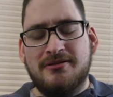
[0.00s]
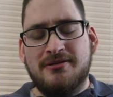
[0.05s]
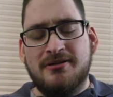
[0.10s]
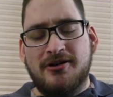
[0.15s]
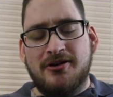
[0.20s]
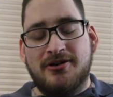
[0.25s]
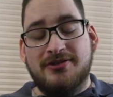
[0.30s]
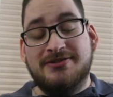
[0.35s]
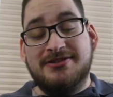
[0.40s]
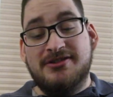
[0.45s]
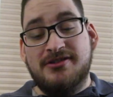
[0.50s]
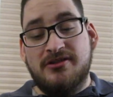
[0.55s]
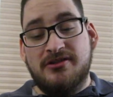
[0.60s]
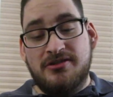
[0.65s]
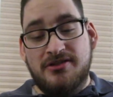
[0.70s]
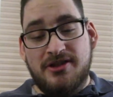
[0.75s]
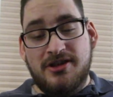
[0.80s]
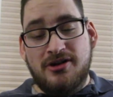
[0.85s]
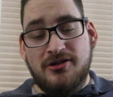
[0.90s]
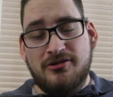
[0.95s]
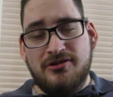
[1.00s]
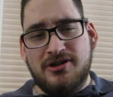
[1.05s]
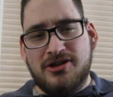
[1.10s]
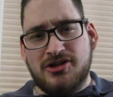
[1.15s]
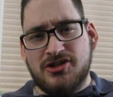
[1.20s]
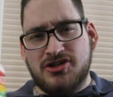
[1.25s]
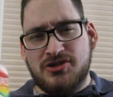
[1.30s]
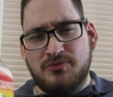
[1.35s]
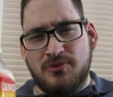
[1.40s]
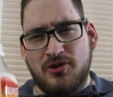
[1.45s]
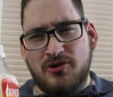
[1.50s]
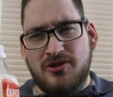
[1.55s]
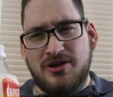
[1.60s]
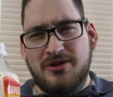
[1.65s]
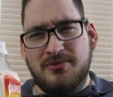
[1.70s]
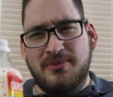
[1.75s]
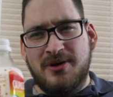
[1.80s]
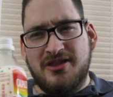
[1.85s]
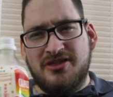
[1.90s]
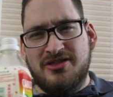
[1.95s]
or it's thinner than a
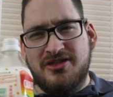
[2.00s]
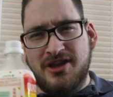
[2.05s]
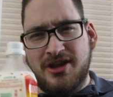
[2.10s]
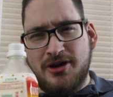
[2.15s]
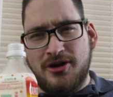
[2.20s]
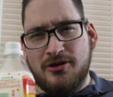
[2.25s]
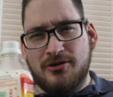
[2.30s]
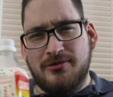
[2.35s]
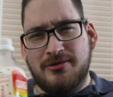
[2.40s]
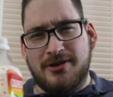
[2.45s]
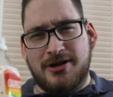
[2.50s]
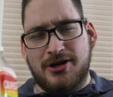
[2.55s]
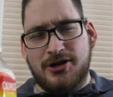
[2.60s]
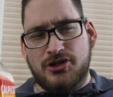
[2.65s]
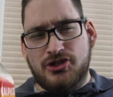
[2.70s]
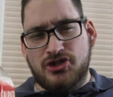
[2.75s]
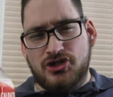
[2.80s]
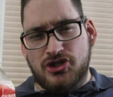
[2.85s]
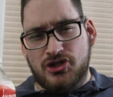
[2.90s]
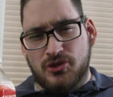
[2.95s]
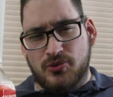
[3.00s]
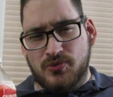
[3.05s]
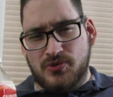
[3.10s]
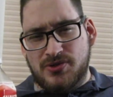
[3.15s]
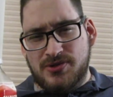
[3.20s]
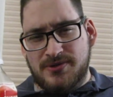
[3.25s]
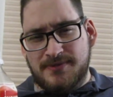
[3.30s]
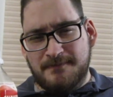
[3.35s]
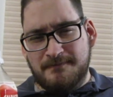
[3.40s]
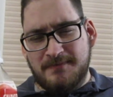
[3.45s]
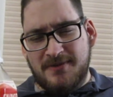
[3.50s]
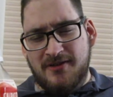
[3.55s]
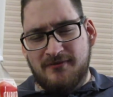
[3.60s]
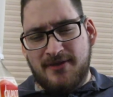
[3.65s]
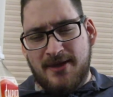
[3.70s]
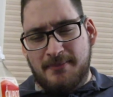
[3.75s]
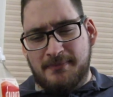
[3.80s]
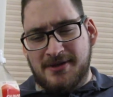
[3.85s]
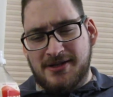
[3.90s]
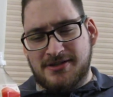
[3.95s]
smoothie, but thicker than a juice, if
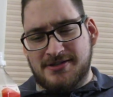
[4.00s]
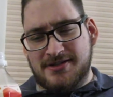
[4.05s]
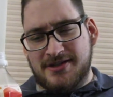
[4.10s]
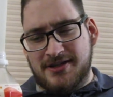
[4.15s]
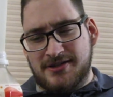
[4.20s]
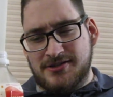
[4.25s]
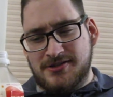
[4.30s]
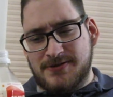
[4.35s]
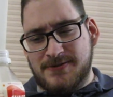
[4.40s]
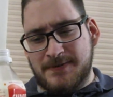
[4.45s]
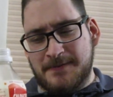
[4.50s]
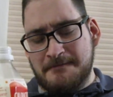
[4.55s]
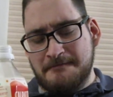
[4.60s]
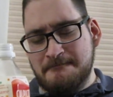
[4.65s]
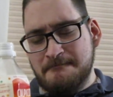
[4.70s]
that makes sense.